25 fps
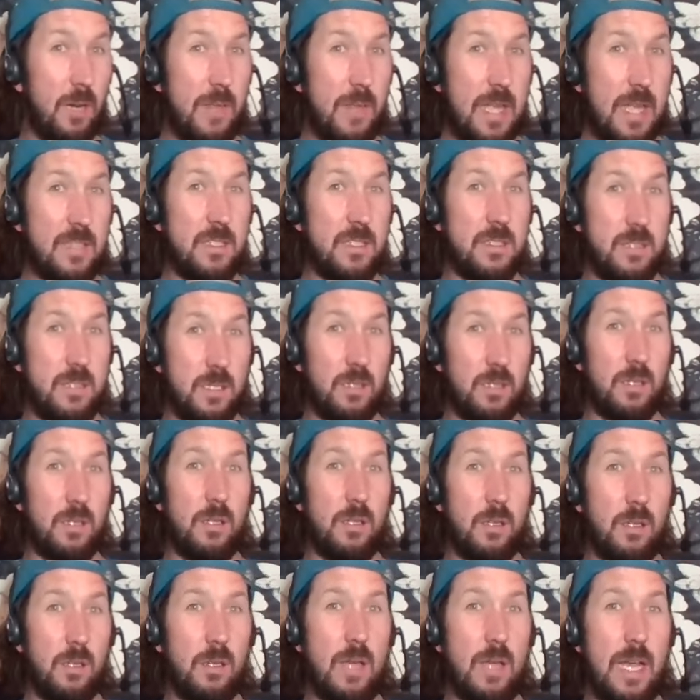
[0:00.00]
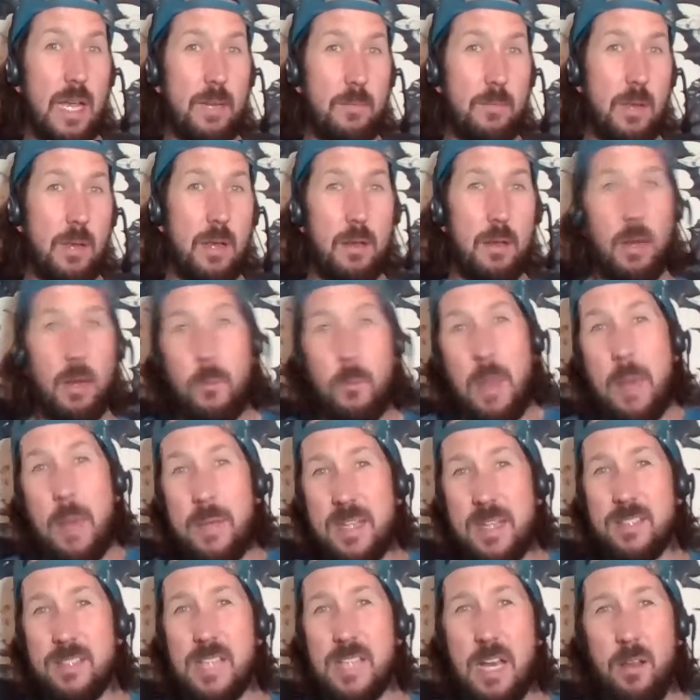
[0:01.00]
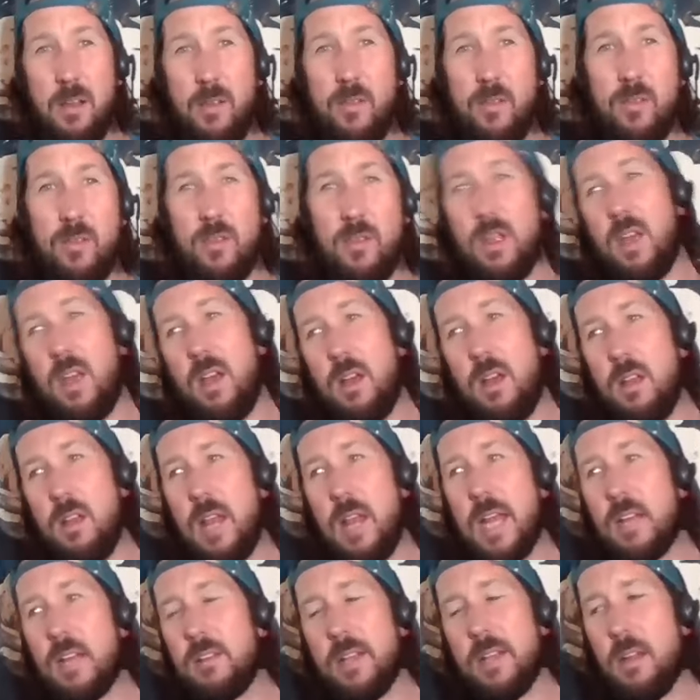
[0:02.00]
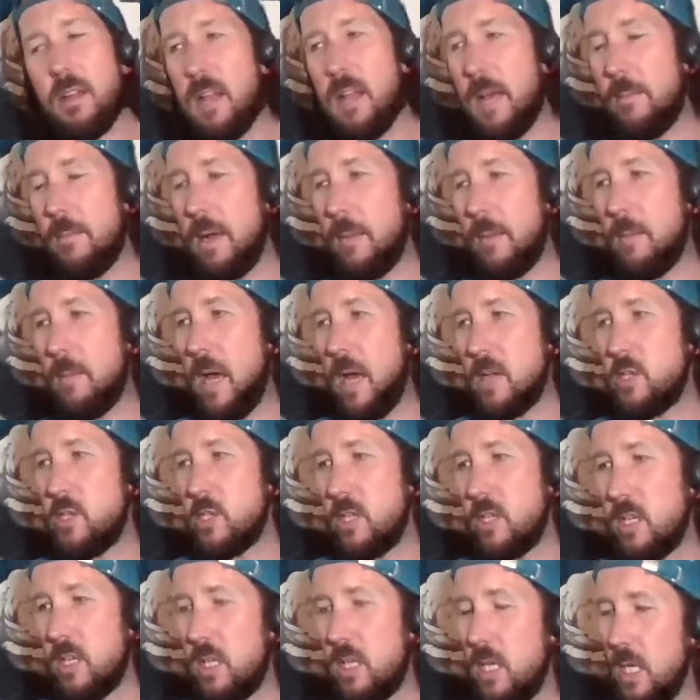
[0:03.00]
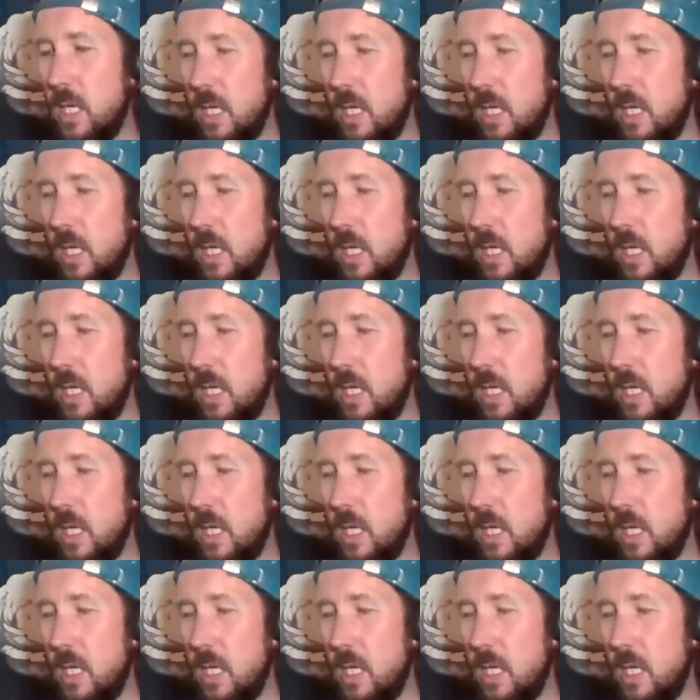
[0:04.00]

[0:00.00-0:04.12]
That's still, maybe it sounds like a little, I'm not sure.